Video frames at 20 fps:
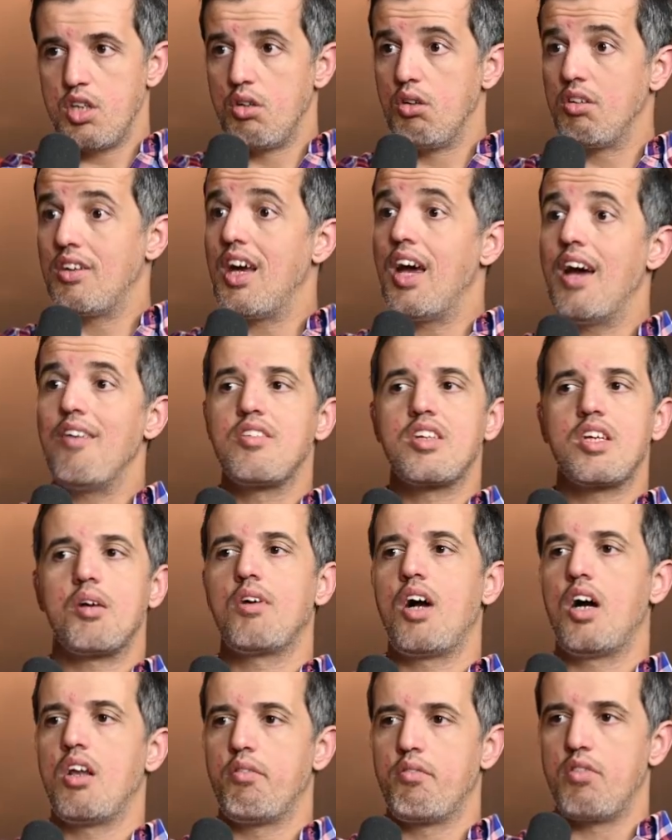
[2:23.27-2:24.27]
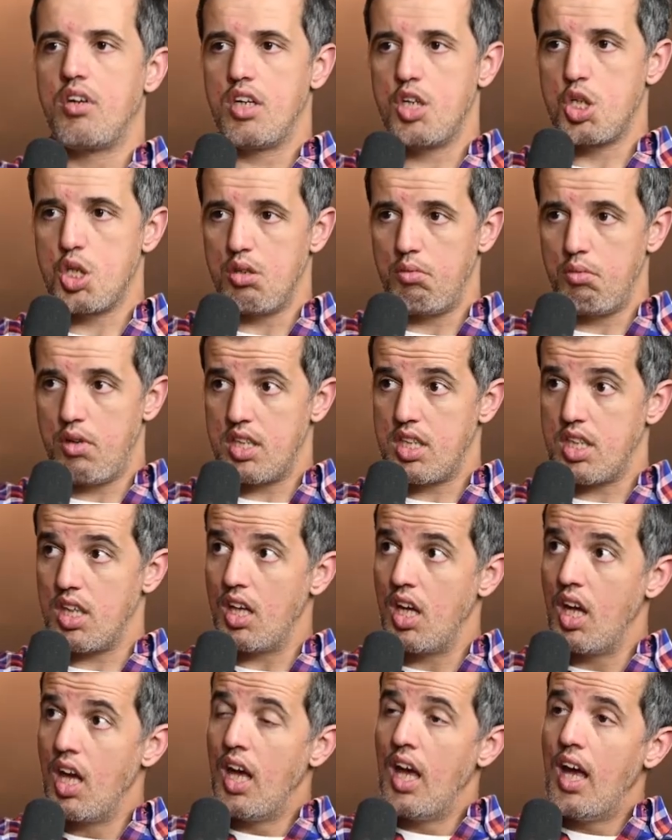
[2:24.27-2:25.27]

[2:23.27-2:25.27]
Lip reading: you know, they have some kind of traditional, wrestling.